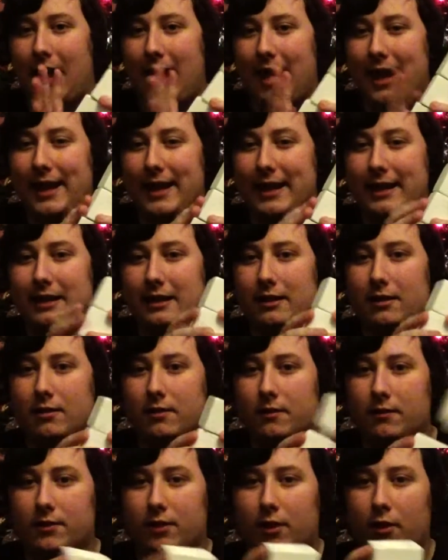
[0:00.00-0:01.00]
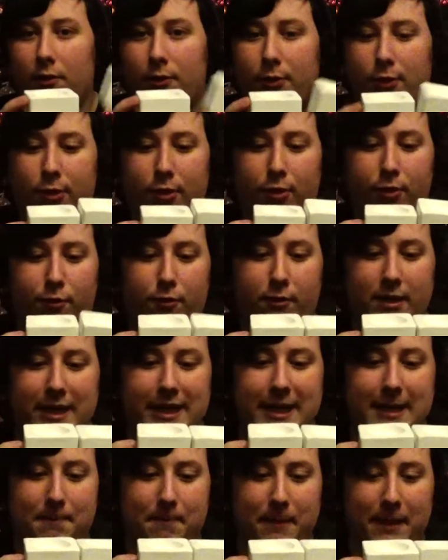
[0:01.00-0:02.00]
a sort of
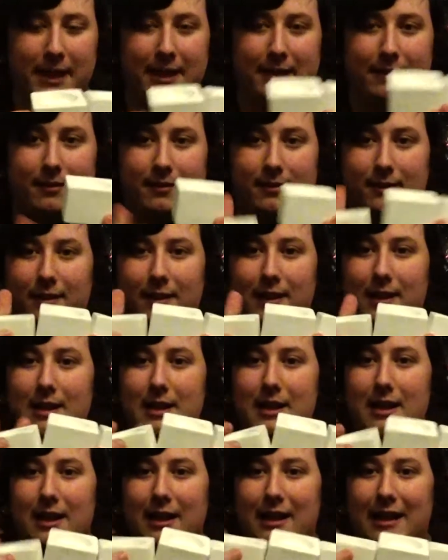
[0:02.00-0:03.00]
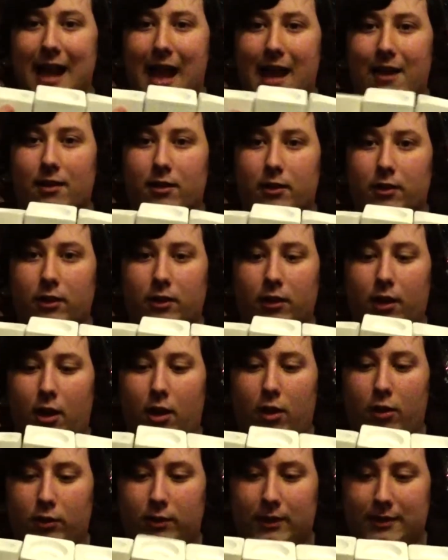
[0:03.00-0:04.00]
3-piece candle
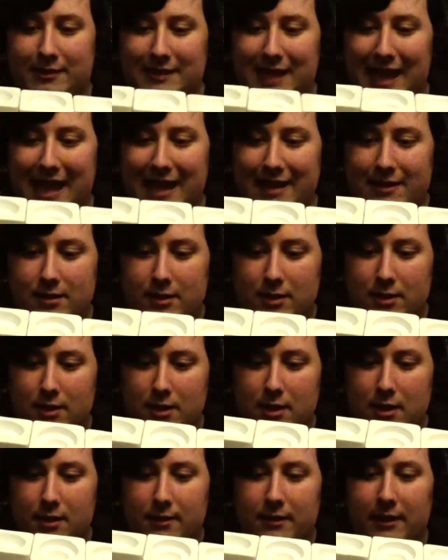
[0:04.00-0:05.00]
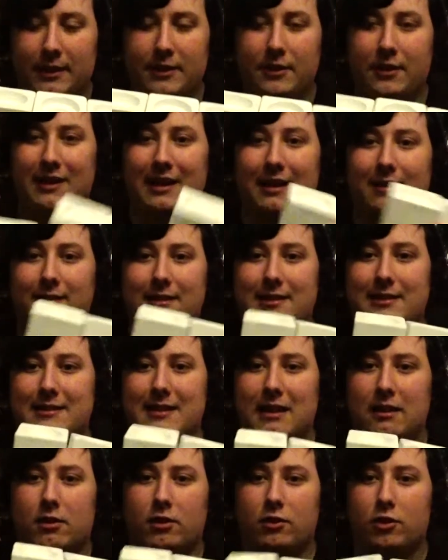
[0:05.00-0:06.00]
holder set that you can actually
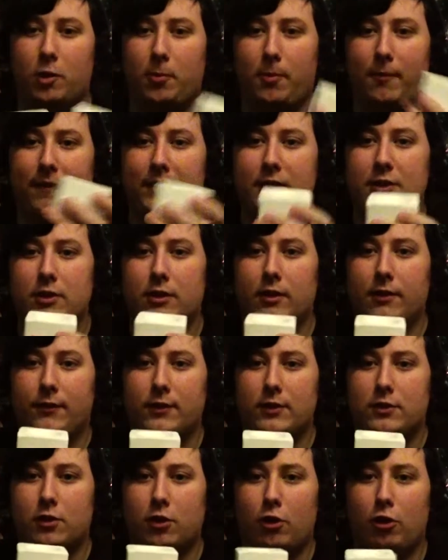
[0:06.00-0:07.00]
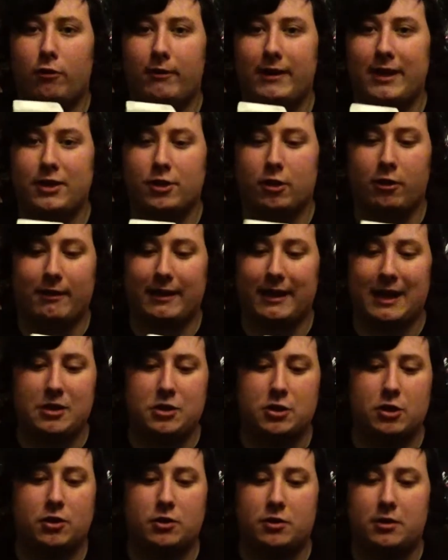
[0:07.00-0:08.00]
stack on top of each other for storage, or I
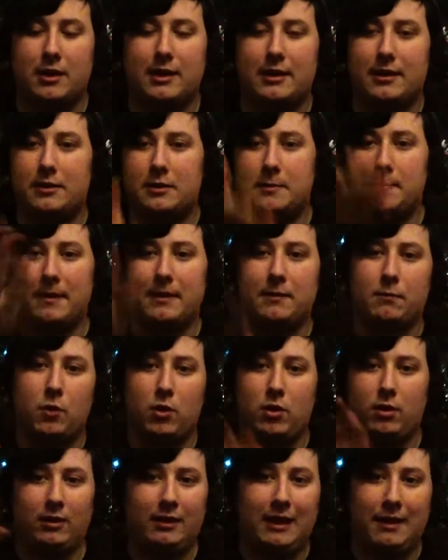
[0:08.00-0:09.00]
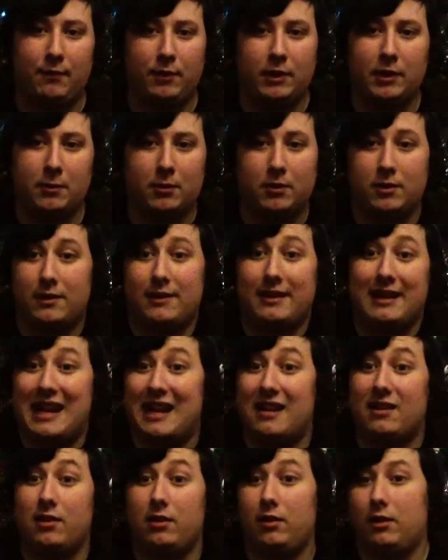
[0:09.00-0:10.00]
guess you could, like, depending what level you wanted the
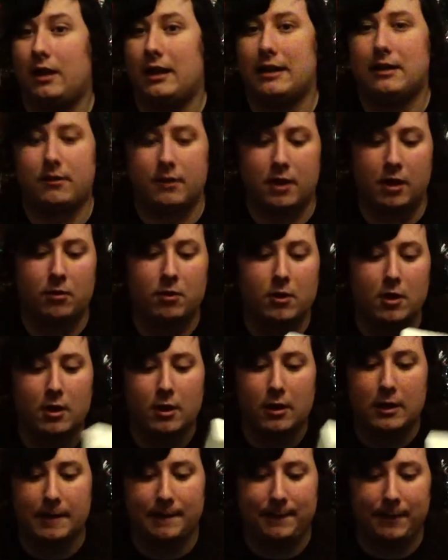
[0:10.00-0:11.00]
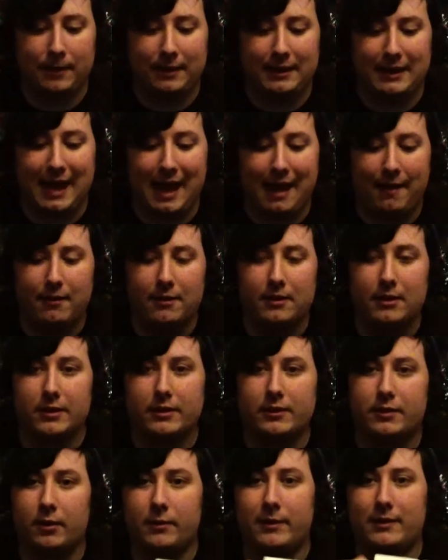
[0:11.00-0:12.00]
candle, I don't know. But yeah,
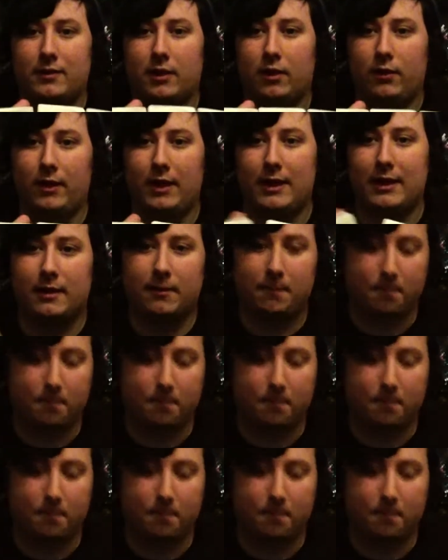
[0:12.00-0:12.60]
so it's sort of like